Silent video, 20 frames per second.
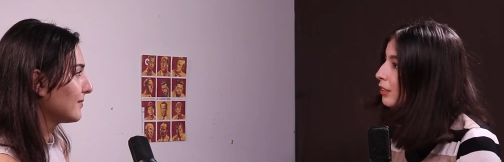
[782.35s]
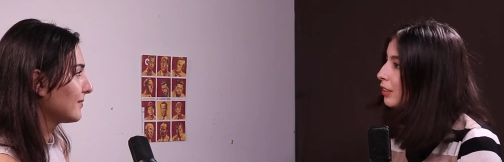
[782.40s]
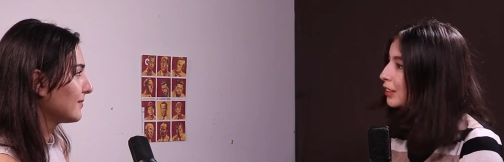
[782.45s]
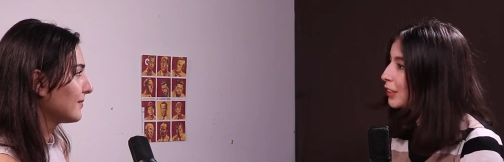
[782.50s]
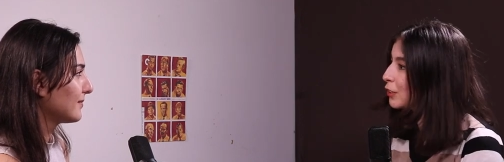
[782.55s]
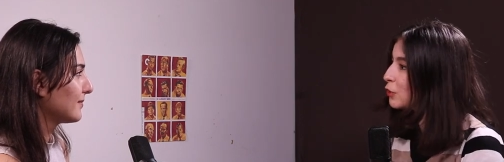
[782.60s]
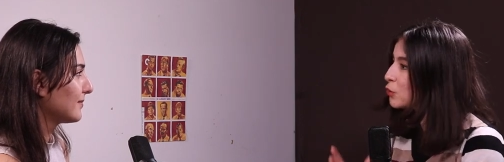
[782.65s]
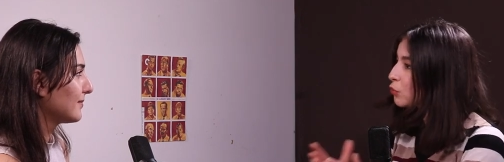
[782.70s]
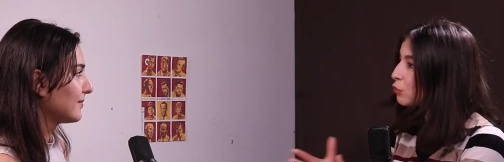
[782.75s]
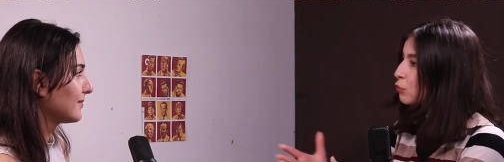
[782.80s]

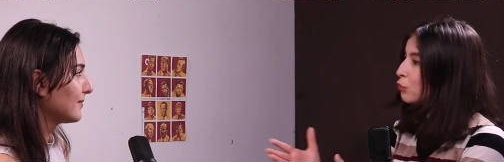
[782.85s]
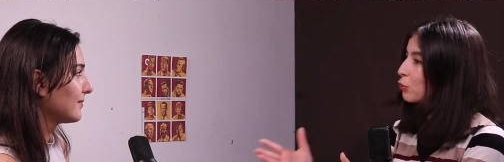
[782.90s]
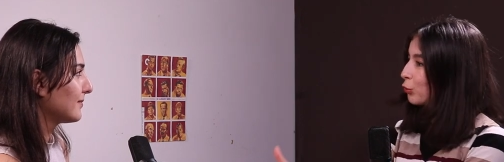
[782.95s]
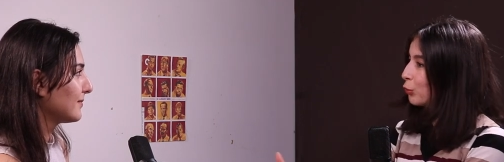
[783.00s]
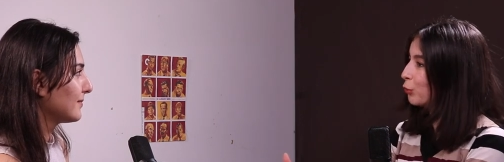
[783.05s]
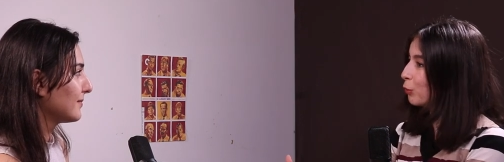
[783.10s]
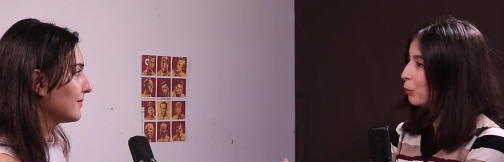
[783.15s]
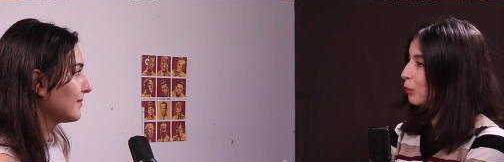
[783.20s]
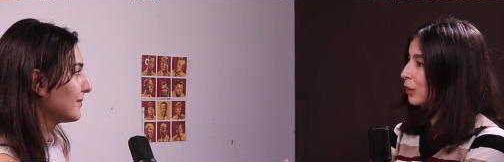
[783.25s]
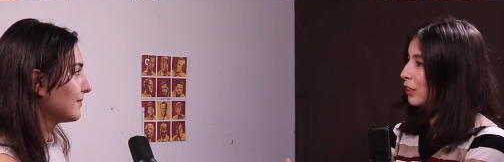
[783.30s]
Speaker 1: there's
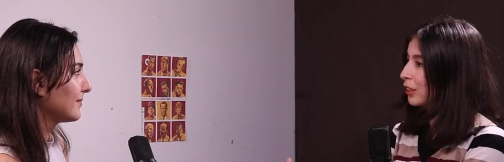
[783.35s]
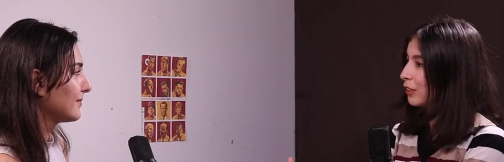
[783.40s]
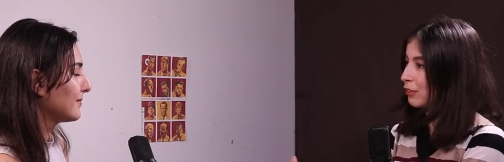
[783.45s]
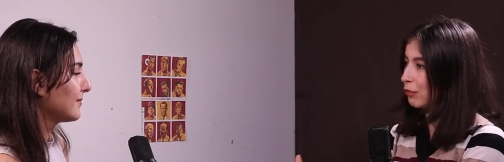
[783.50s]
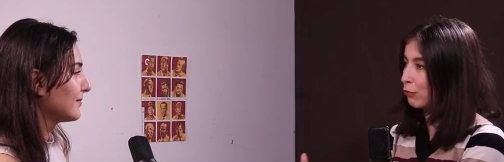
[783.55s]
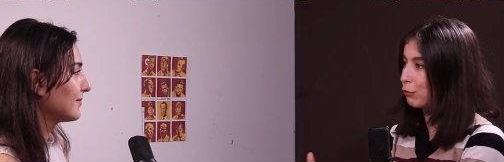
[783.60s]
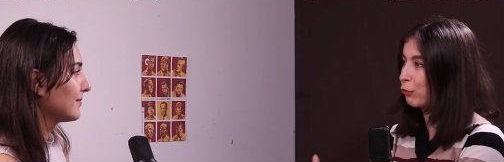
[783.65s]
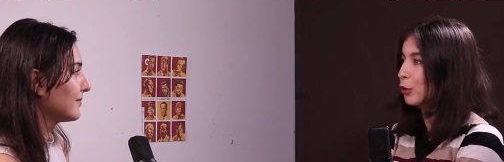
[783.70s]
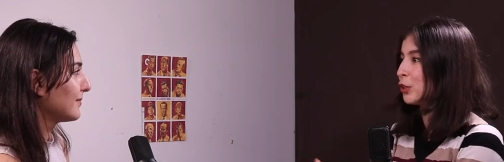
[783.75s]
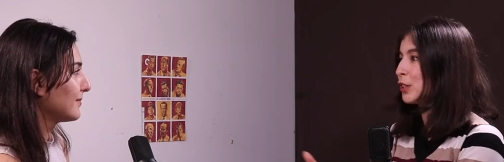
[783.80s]
room
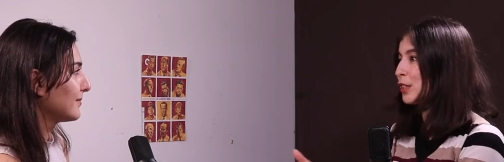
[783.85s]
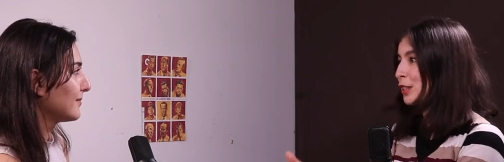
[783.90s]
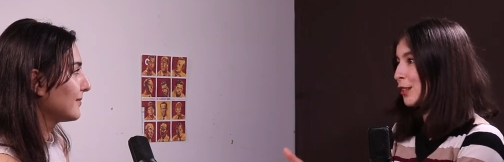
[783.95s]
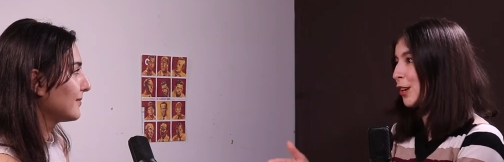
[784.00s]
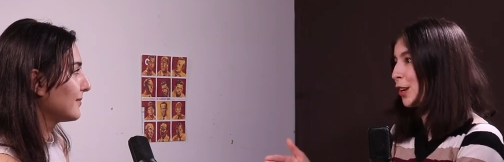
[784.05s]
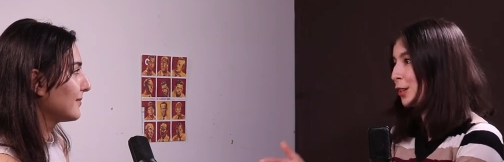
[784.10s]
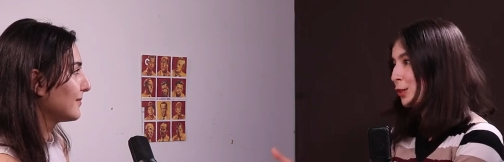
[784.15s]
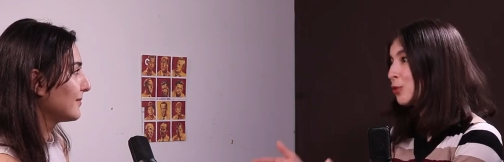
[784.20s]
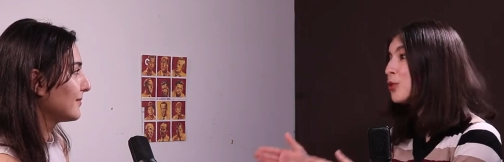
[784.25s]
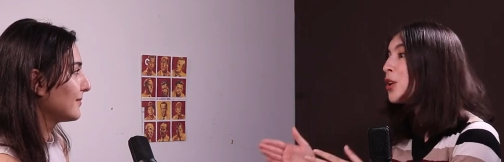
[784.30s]
for this
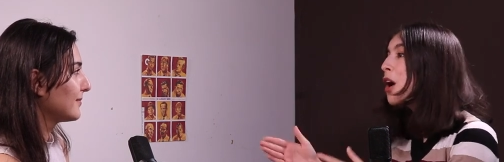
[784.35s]
guy to